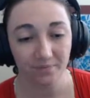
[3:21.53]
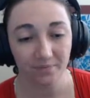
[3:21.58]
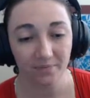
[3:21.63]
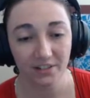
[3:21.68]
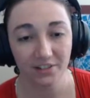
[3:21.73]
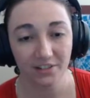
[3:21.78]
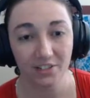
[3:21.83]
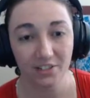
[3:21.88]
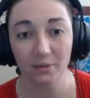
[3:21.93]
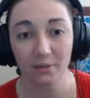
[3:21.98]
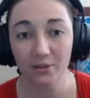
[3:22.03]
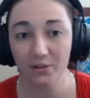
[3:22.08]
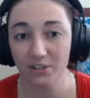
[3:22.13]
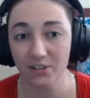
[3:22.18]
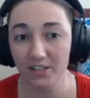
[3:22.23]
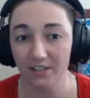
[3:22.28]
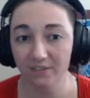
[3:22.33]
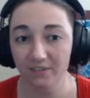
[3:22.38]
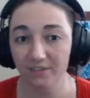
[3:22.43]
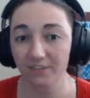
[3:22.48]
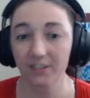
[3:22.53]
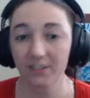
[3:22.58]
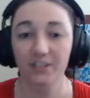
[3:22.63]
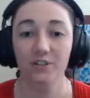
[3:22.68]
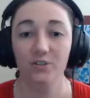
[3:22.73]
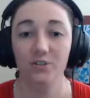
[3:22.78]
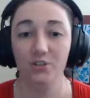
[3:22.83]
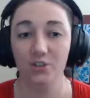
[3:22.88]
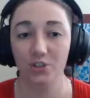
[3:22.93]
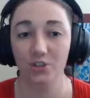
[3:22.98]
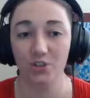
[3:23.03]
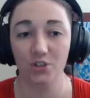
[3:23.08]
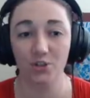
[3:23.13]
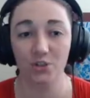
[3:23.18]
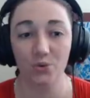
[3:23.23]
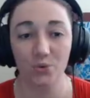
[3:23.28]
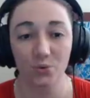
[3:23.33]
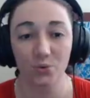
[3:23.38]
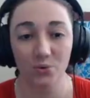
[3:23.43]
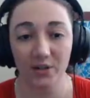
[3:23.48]
Some other stuff, just
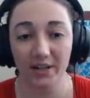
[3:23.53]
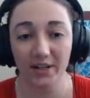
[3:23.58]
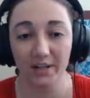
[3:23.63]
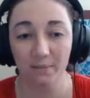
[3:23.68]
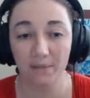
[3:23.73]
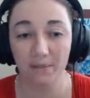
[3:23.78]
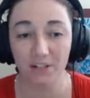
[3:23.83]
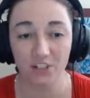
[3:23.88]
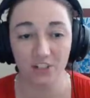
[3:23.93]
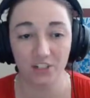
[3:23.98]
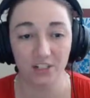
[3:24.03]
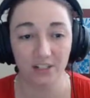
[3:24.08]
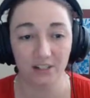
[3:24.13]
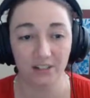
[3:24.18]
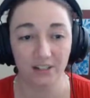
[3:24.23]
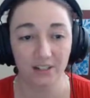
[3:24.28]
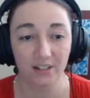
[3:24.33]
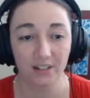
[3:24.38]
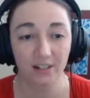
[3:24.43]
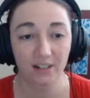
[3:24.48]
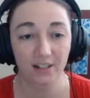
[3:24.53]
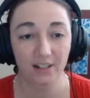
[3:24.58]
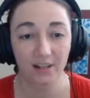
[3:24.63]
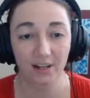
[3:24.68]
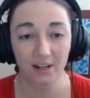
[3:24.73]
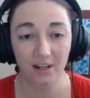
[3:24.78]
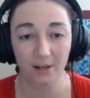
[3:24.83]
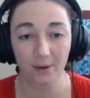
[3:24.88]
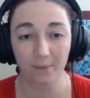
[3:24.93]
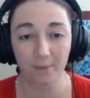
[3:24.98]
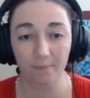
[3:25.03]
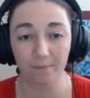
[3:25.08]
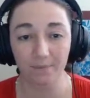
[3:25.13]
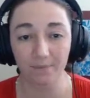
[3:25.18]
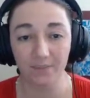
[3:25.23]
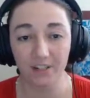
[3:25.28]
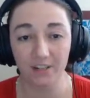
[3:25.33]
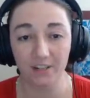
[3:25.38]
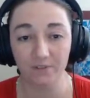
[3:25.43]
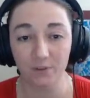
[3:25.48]
to kind of mention,
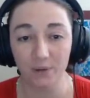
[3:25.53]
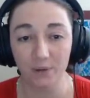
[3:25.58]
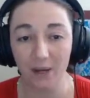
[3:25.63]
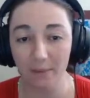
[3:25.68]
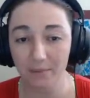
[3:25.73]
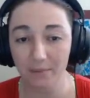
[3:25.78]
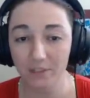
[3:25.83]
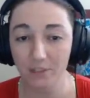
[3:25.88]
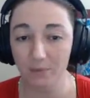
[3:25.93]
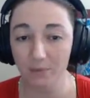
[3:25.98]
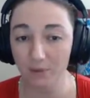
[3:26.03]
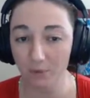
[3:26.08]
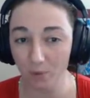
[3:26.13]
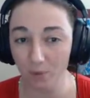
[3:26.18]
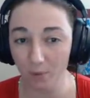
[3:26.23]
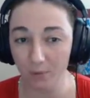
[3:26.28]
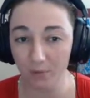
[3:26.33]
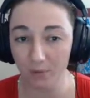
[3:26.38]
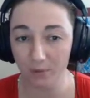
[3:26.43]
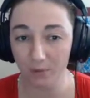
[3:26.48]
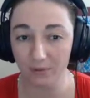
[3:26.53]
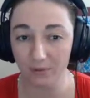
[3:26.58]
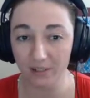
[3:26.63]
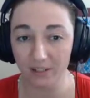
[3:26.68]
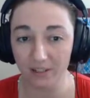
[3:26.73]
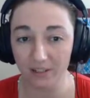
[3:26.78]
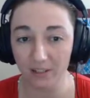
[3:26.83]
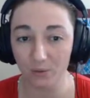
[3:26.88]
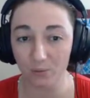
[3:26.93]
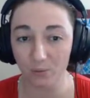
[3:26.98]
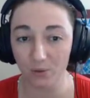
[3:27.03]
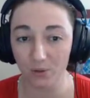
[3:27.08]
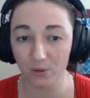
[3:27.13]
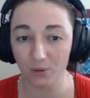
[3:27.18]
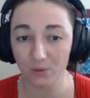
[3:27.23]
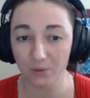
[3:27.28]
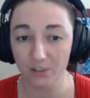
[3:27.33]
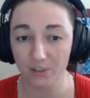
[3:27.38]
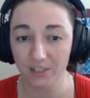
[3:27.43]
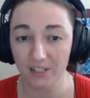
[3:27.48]
if you happen to be roaming around in the
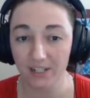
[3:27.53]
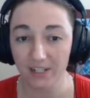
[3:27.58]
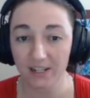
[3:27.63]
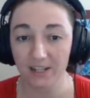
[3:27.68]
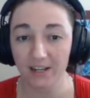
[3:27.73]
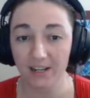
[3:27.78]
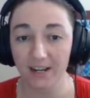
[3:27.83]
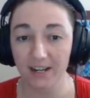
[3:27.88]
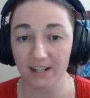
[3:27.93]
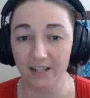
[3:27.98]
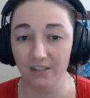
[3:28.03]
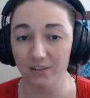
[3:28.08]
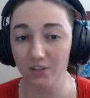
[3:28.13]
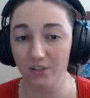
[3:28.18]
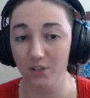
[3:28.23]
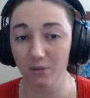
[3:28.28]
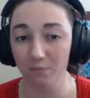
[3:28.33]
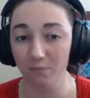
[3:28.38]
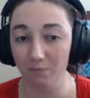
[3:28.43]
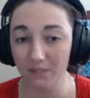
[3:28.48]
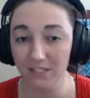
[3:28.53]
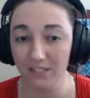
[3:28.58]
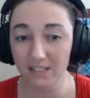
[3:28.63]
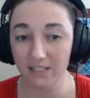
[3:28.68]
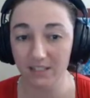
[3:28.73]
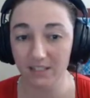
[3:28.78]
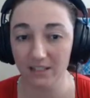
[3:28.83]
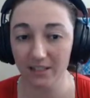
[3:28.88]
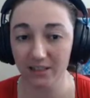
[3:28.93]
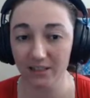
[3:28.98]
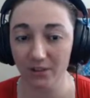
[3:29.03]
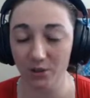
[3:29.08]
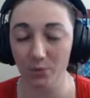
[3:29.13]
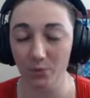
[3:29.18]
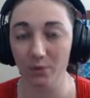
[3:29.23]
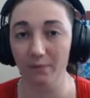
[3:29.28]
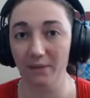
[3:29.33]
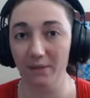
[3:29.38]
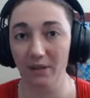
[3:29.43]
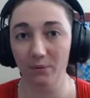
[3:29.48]
world and you
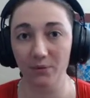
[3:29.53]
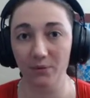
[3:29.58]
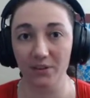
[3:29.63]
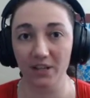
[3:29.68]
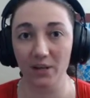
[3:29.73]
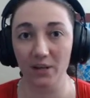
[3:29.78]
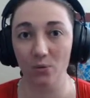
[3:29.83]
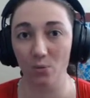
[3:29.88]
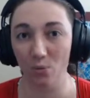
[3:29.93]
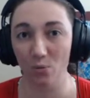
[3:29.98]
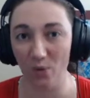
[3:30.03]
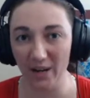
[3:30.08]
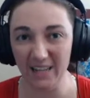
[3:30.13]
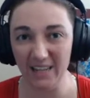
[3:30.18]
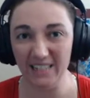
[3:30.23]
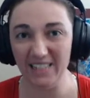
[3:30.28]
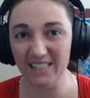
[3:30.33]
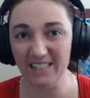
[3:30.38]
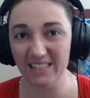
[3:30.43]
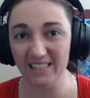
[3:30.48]
are met with a white